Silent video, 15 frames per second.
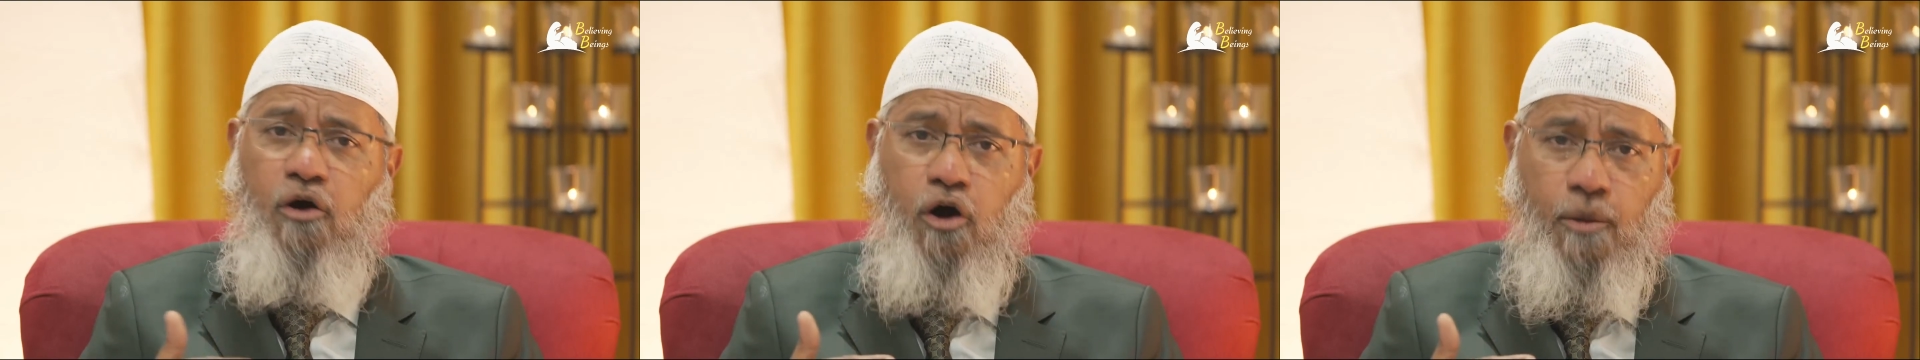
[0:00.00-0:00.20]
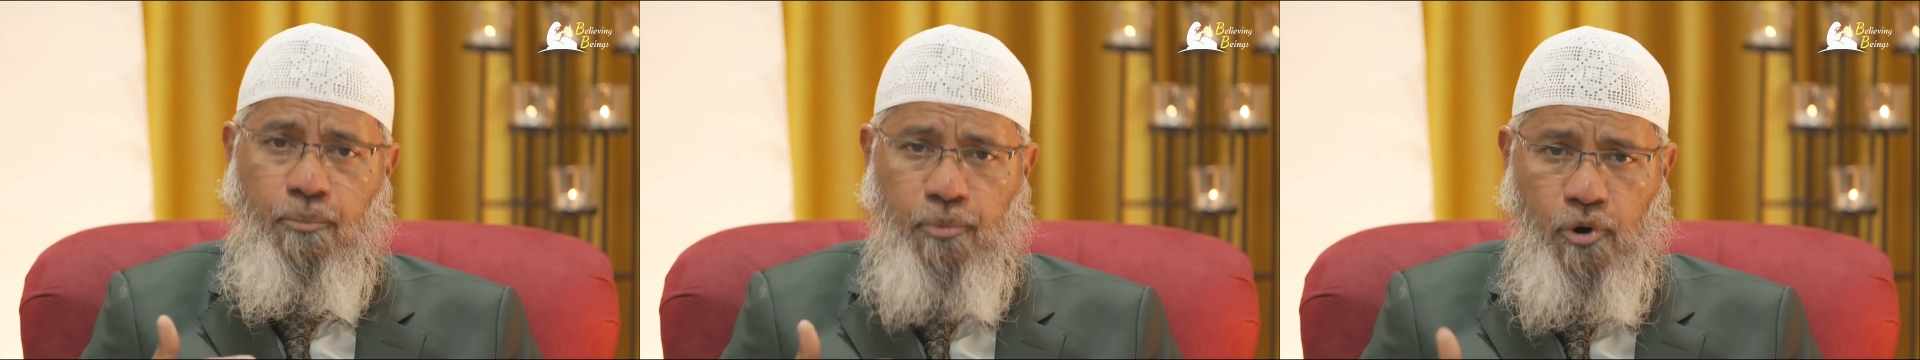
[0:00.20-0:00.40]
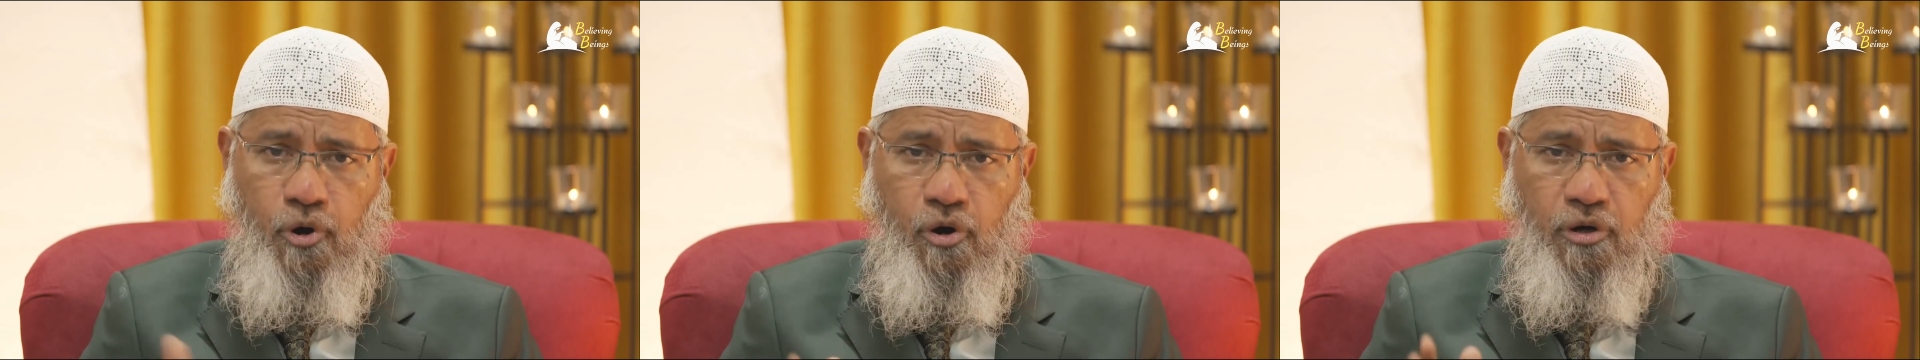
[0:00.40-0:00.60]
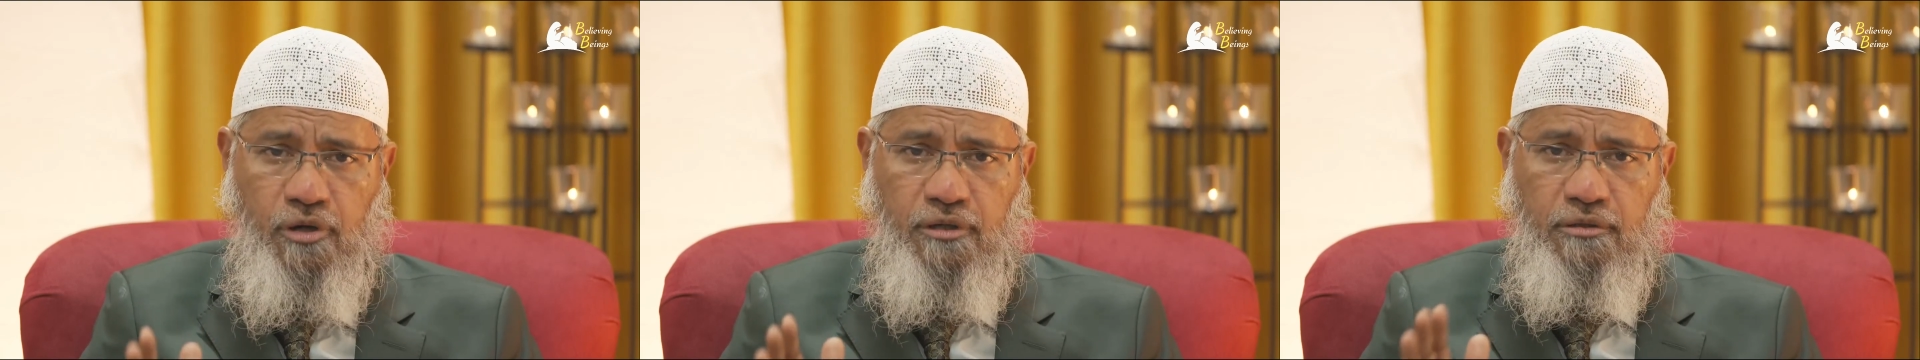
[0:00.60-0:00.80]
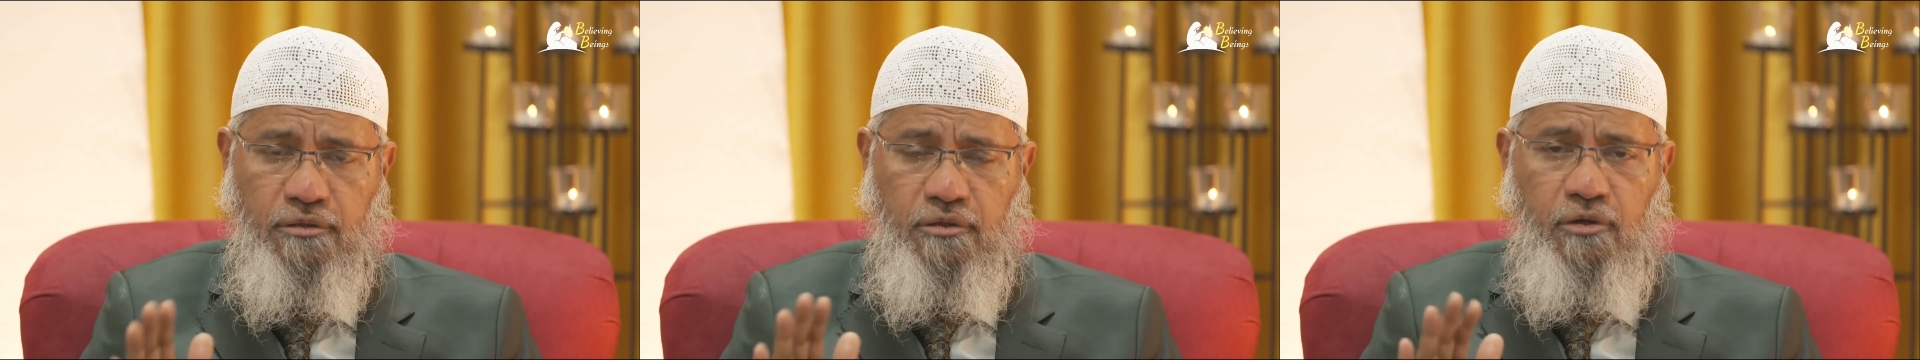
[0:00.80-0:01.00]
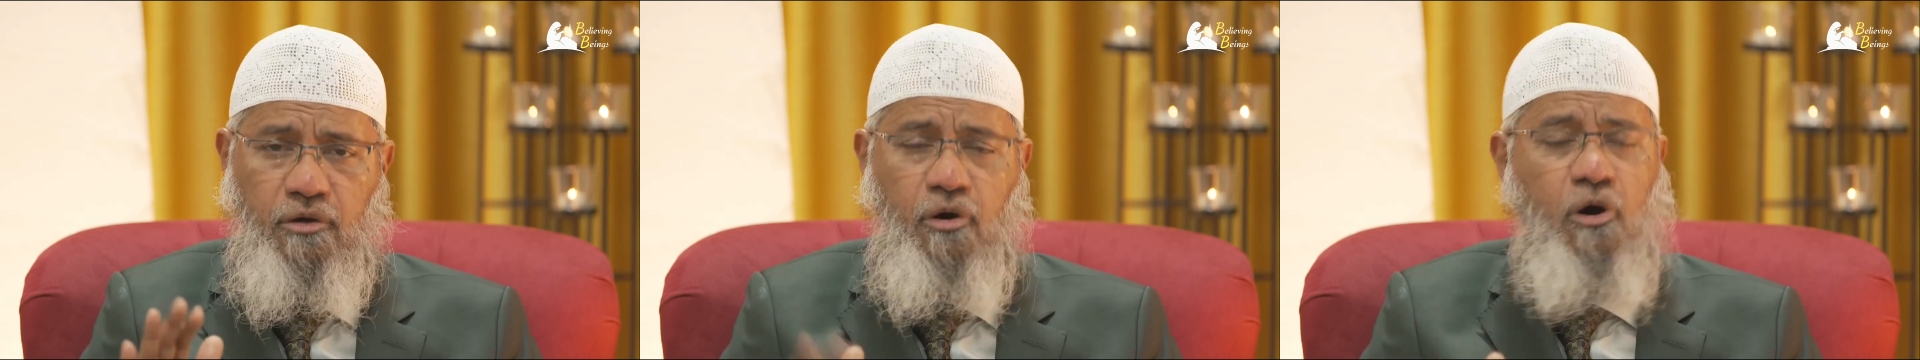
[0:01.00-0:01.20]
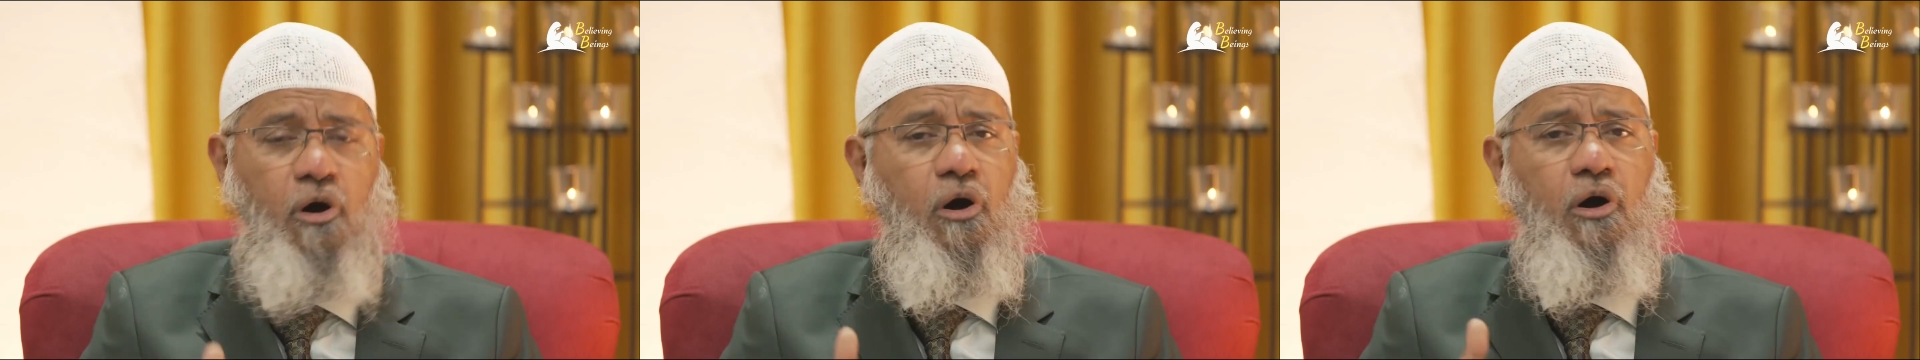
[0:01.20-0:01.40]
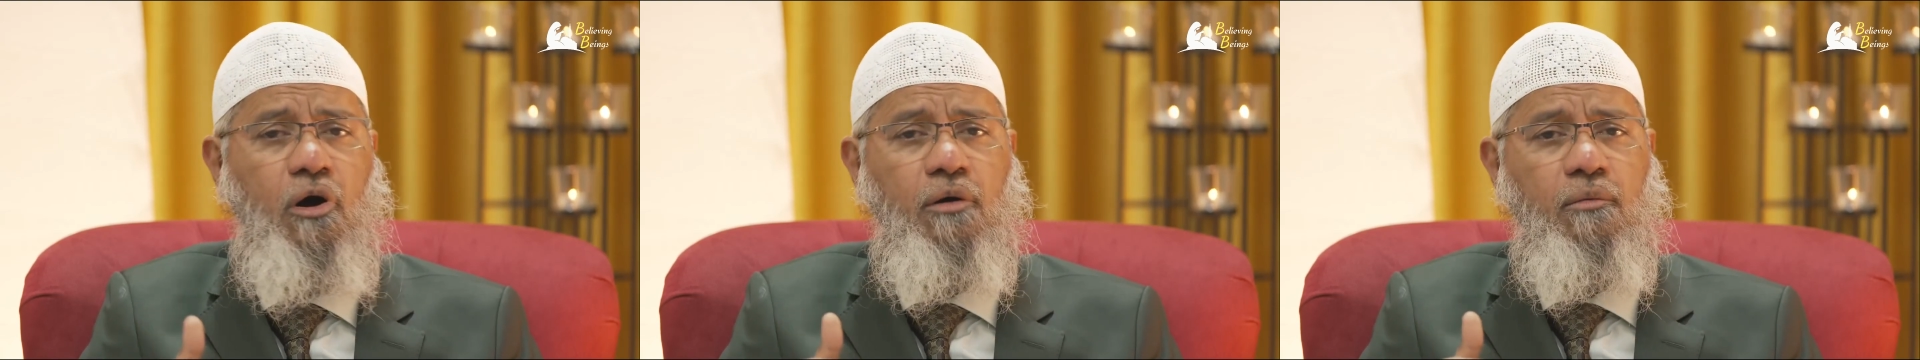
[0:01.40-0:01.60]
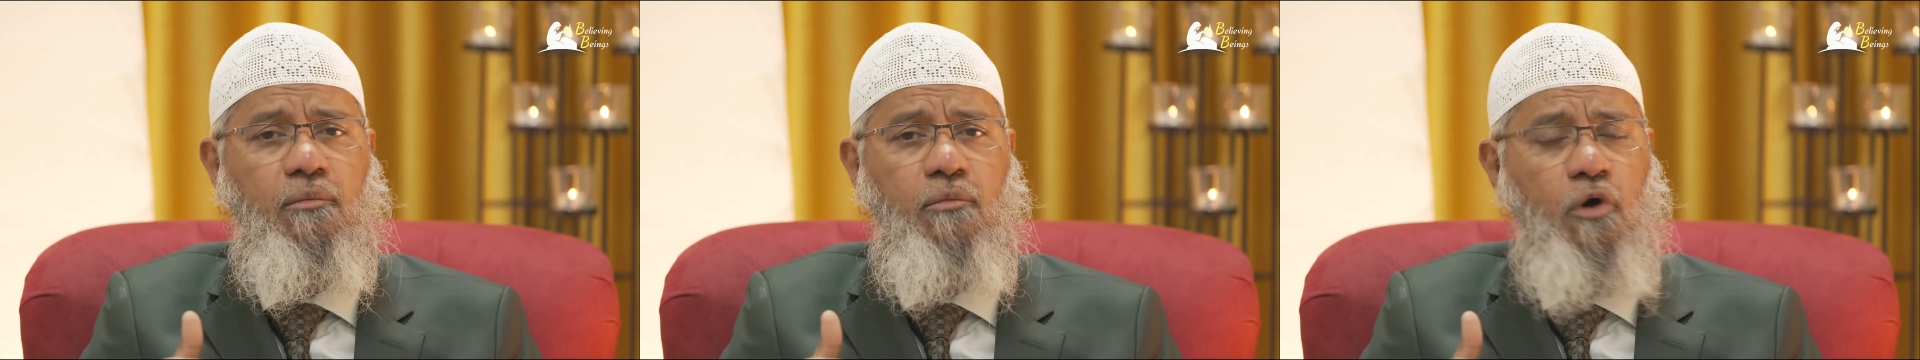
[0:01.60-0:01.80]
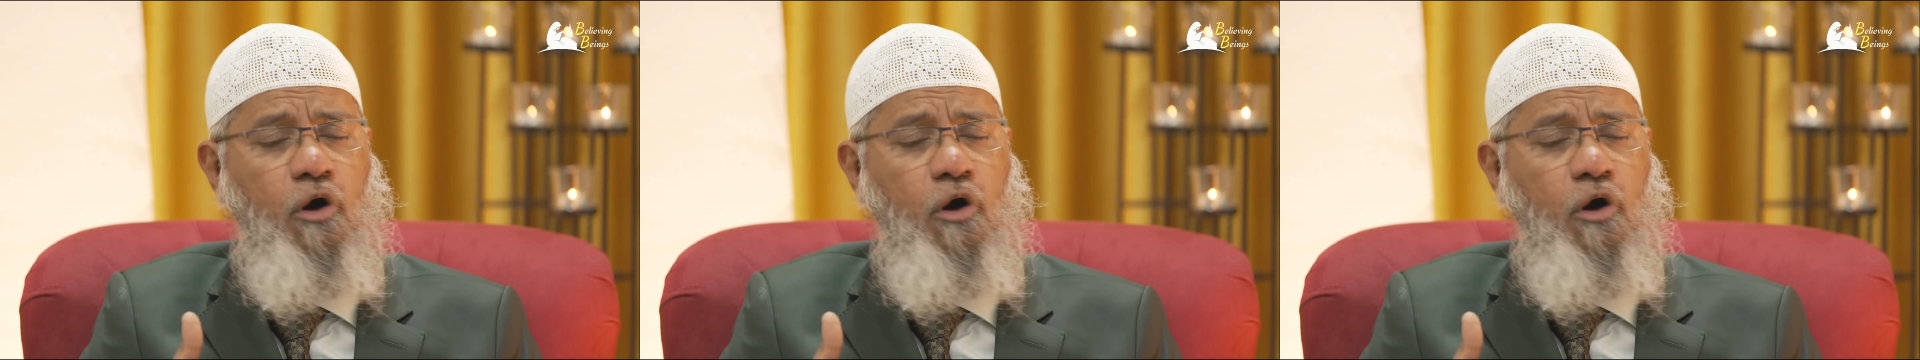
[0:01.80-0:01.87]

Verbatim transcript: or pork or,